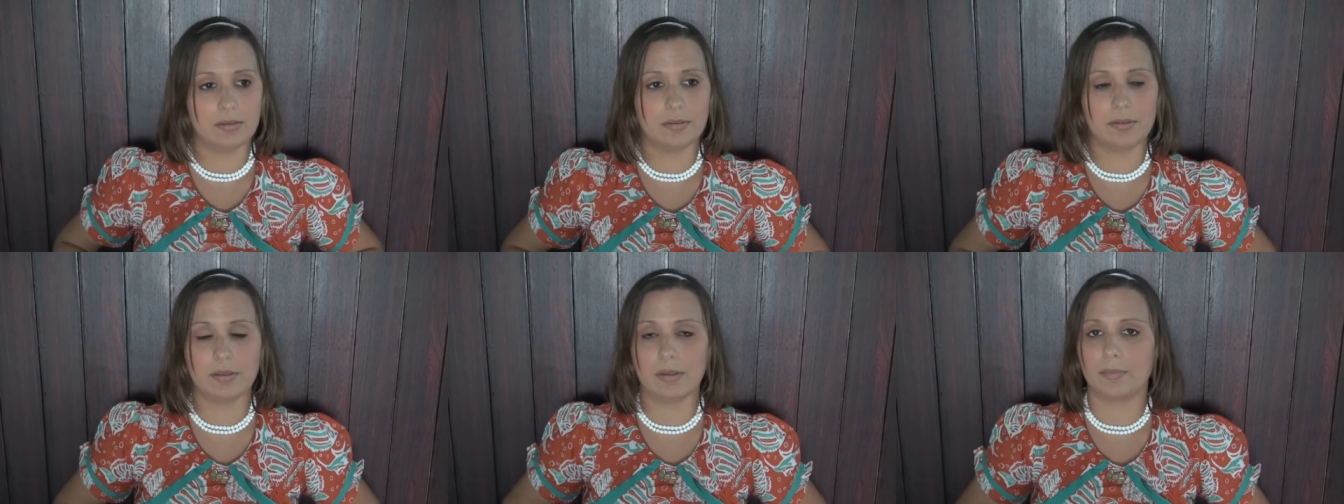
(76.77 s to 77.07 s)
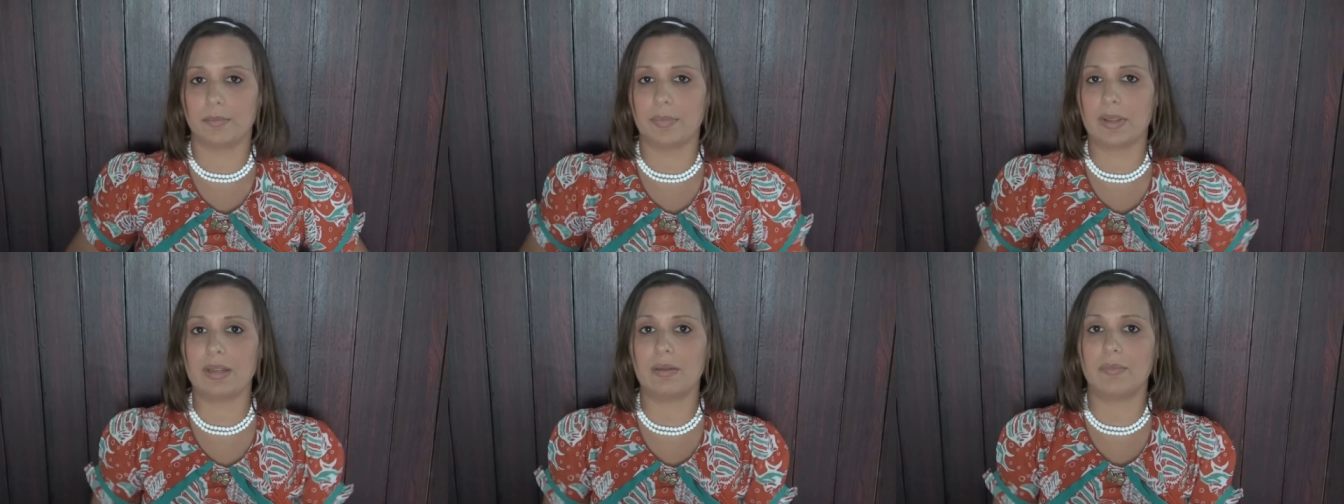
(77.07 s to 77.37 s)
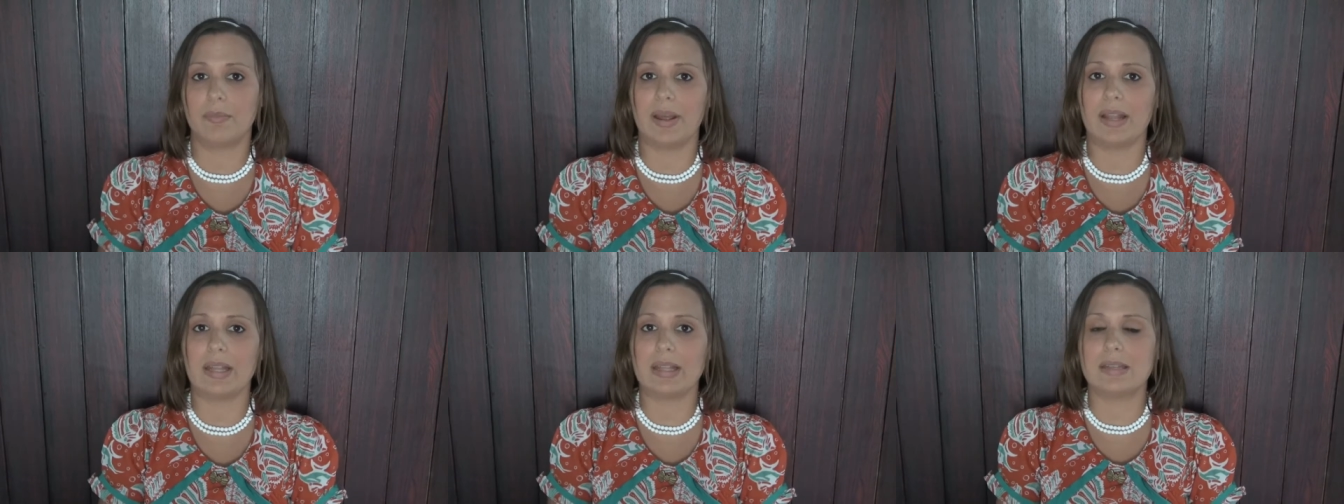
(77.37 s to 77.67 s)
the
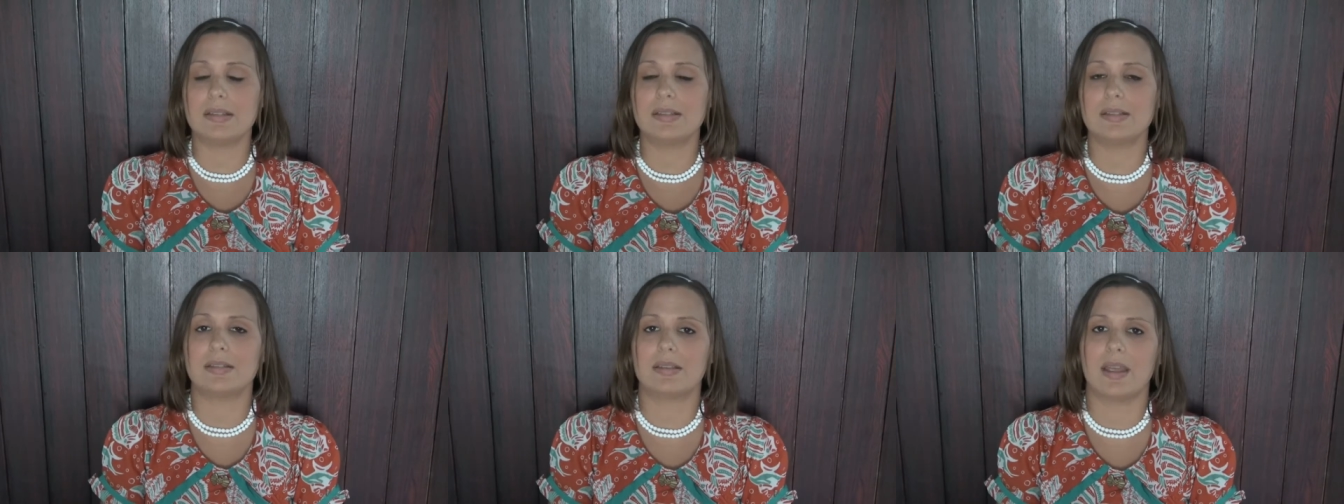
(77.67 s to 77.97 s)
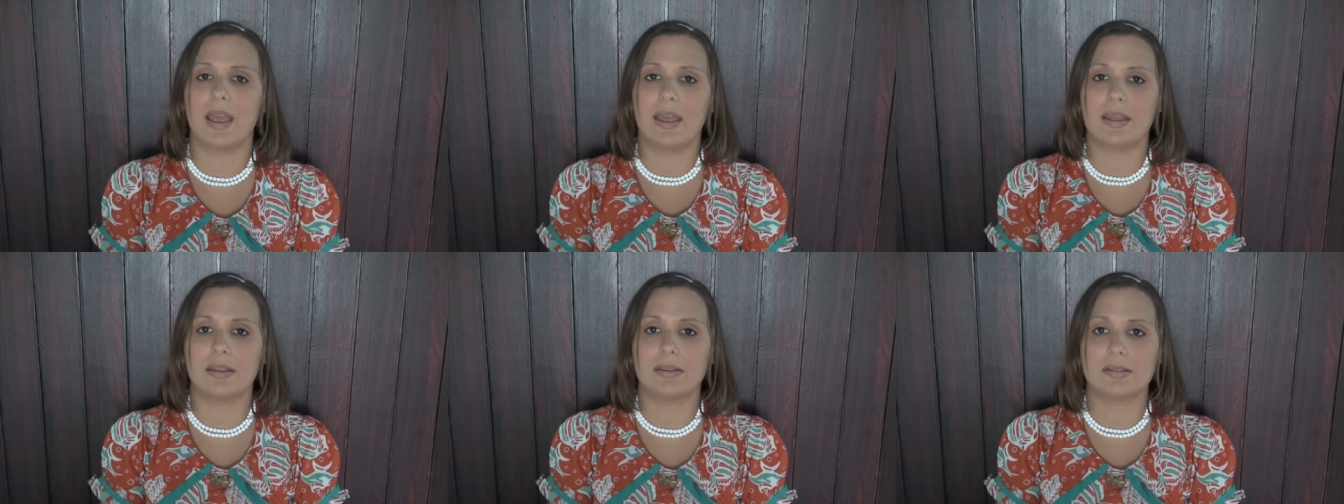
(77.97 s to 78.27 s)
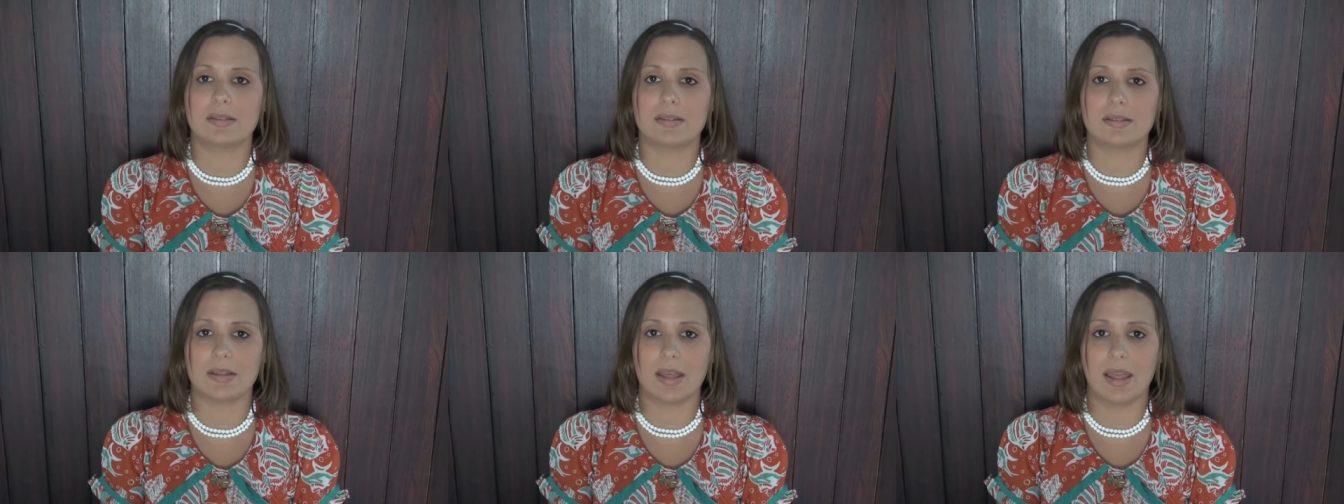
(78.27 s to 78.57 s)
big bellies
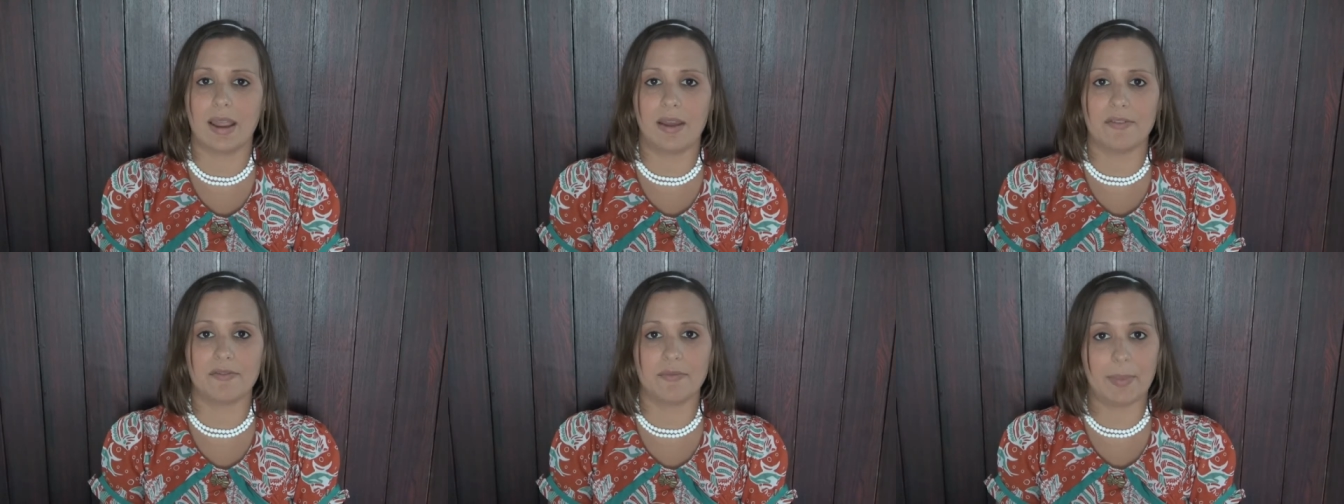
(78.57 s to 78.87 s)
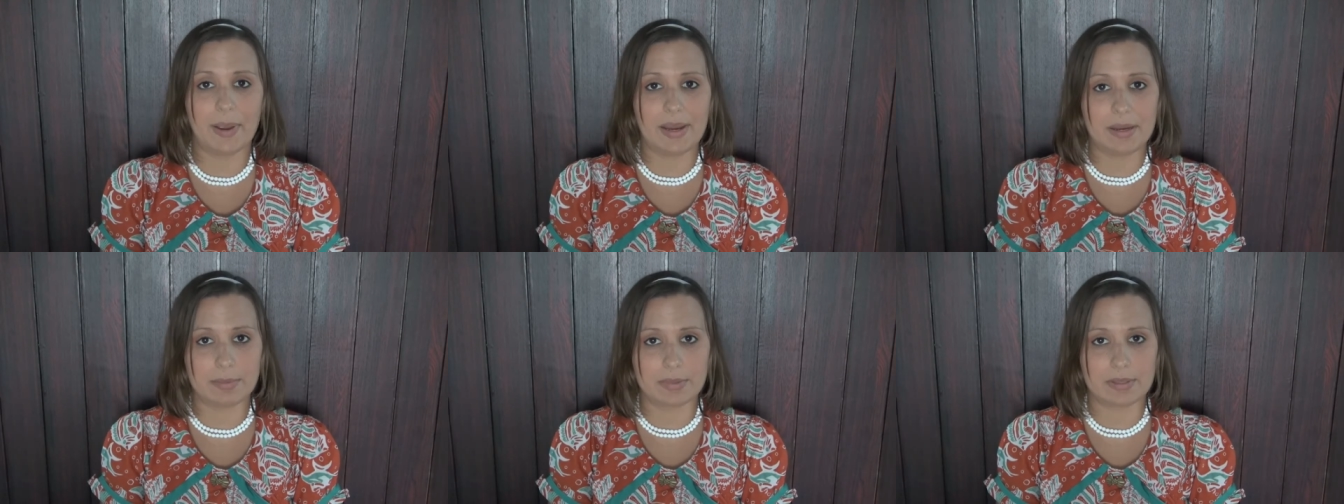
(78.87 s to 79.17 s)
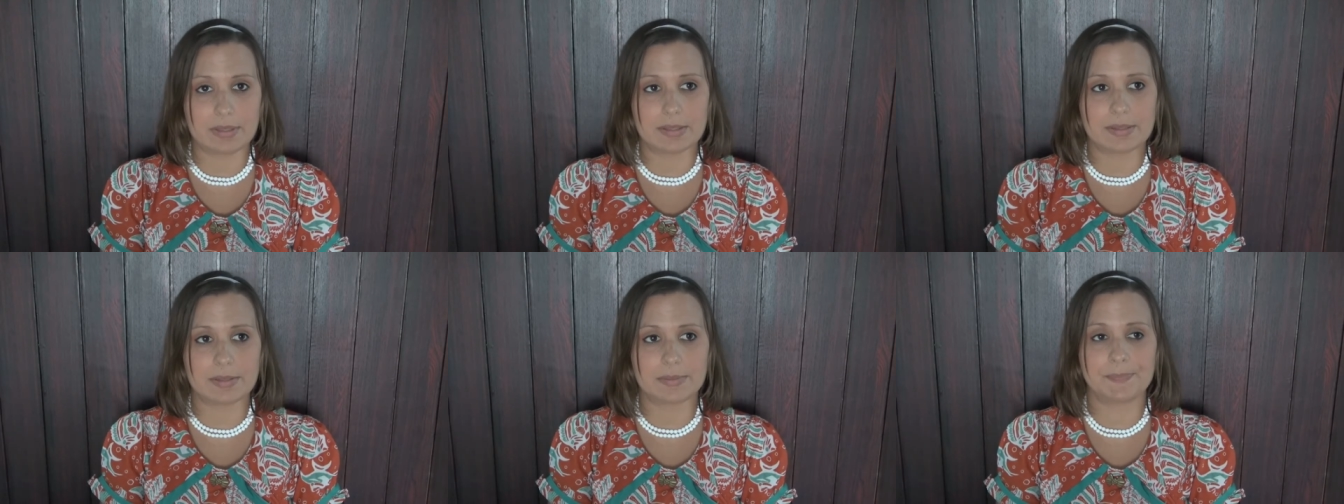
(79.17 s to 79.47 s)
and they have
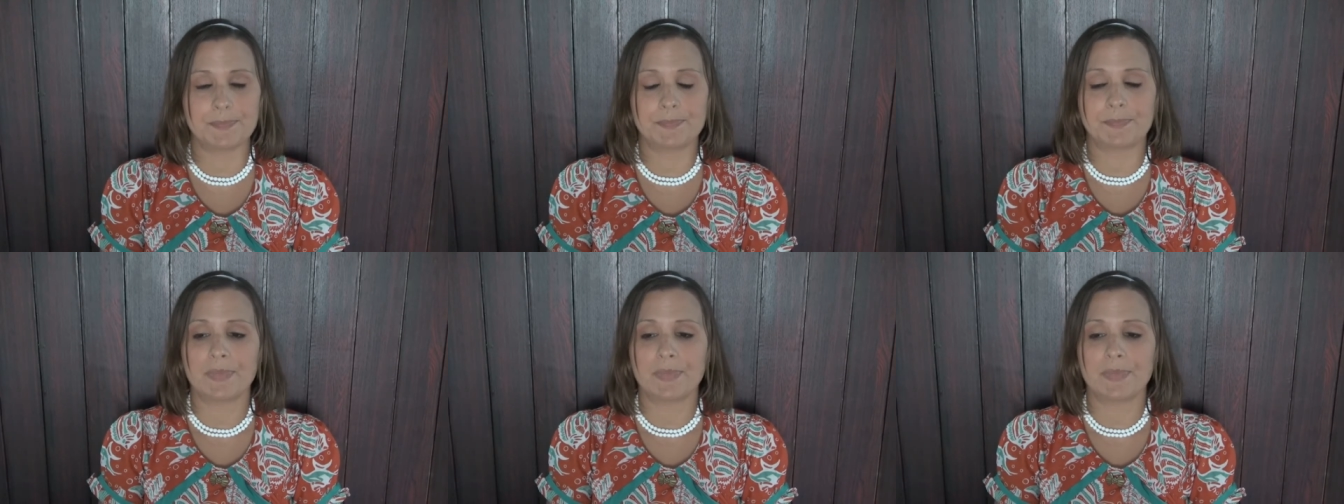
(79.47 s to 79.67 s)
babies